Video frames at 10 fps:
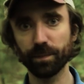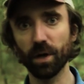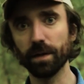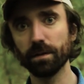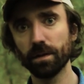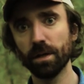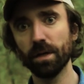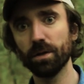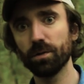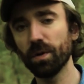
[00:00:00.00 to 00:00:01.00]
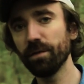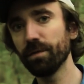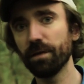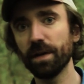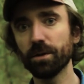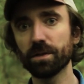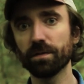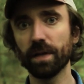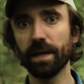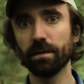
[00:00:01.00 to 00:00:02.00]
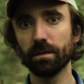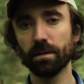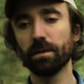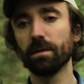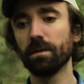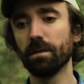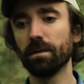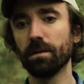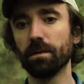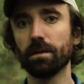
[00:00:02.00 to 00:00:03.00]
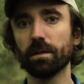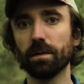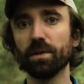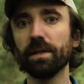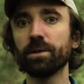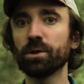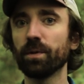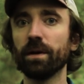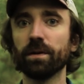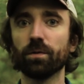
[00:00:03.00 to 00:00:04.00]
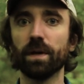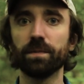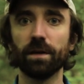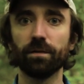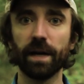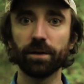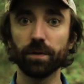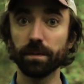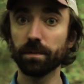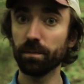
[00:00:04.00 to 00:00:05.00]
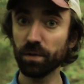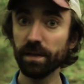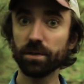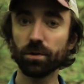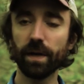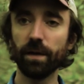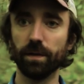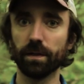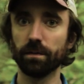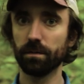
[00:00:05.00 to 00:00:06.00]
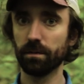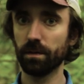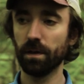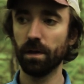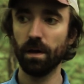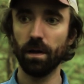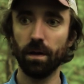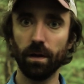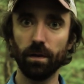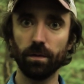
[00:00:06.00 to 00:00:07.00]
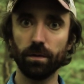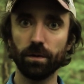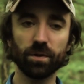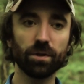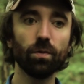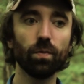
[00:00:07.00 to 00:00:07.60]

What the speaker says: bought 25 acres of land completely surrounding the Ramtail factory. Completely surrounding. There was no